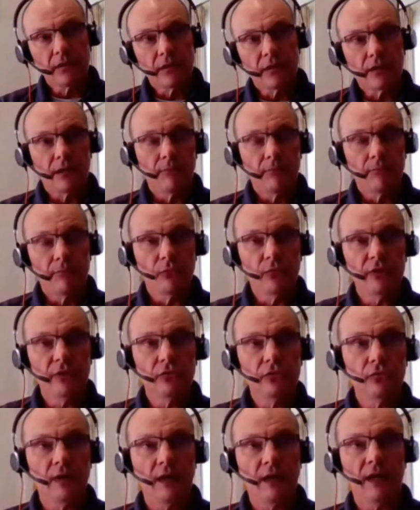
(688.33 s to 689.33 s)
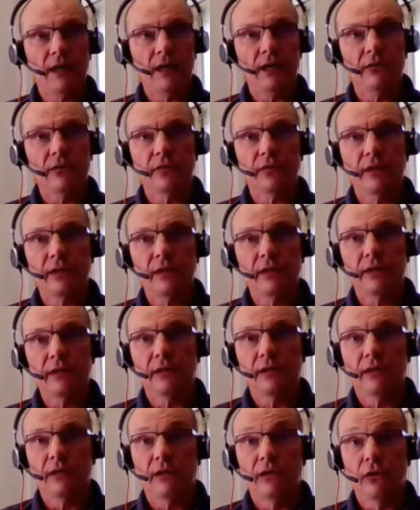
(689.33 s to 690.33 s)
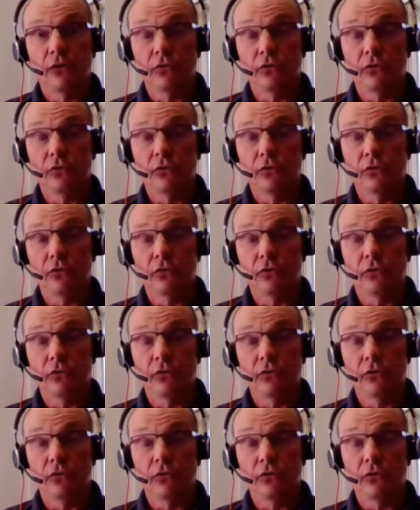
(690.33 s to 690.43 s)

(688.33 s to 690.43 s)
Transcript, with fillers: Um, we do have a, a,